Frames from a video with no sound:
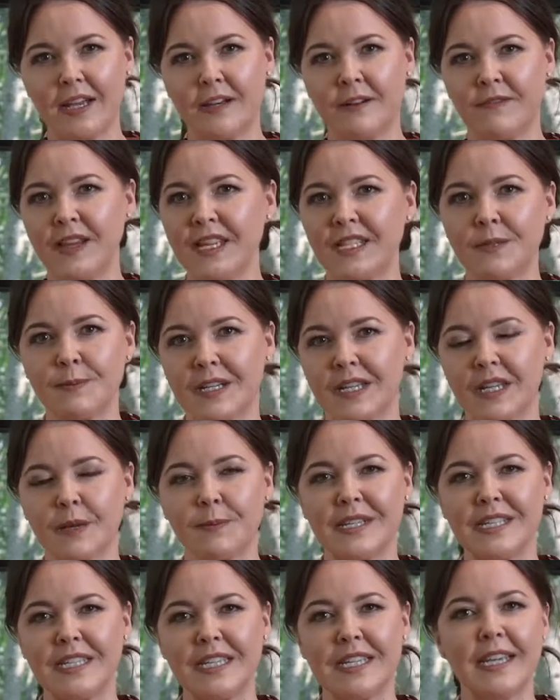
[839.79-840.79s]
an investment
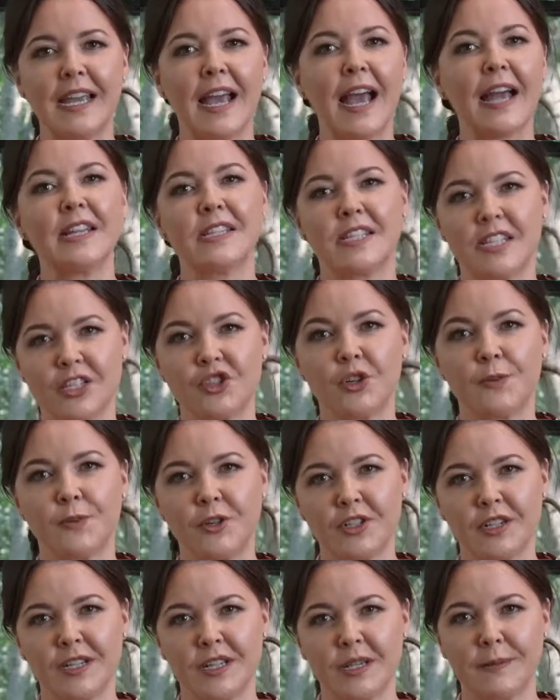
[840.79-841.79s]
committee, and a
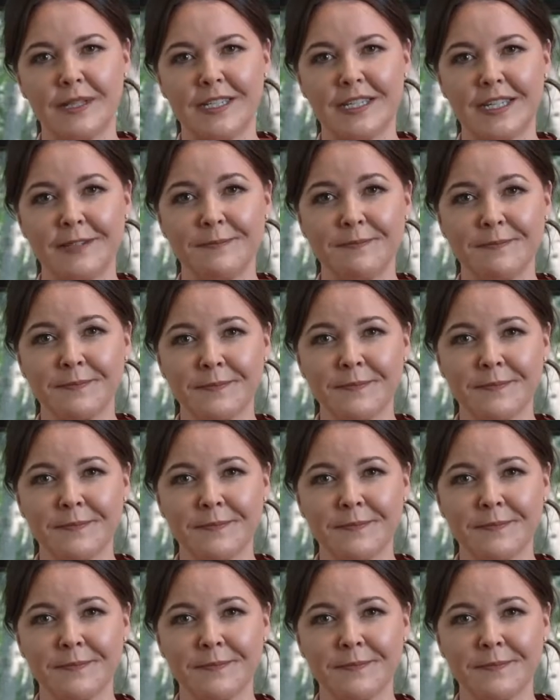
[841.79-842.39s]
distribution committee.